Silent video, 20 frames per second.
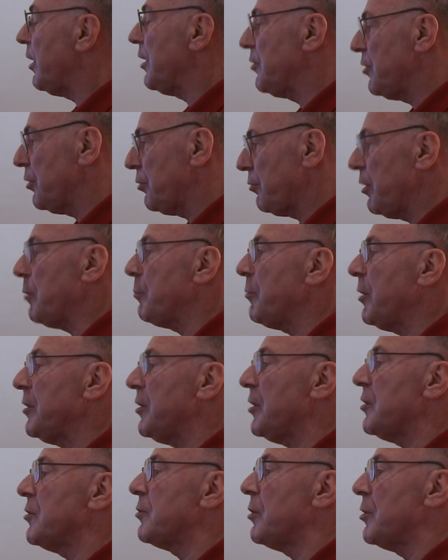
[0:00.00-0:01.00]
and the treatment
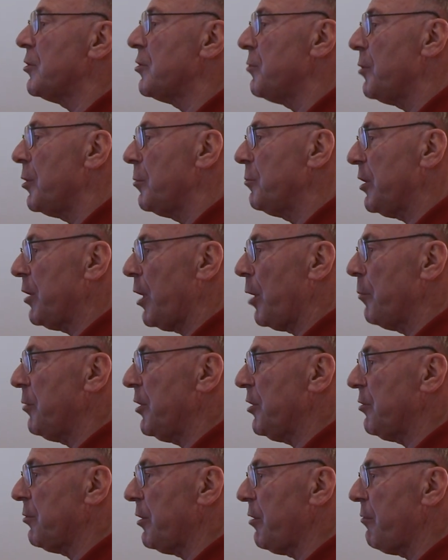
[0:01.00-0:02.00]
is transformed in
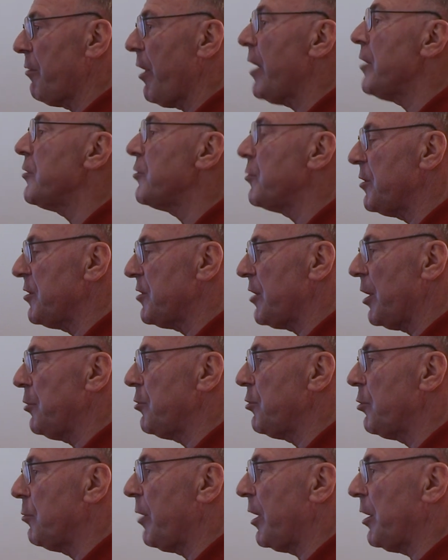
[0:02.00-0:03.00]
MP3 files. We send
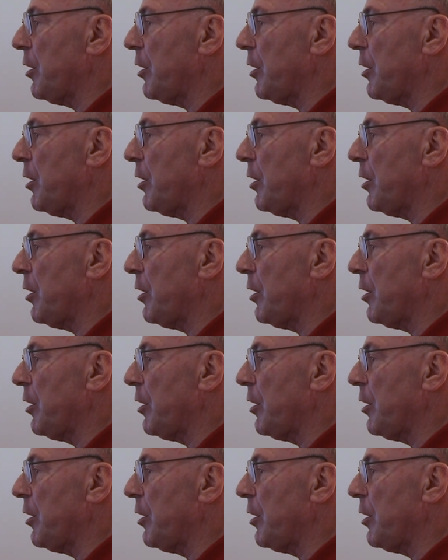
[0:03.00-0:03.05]
you by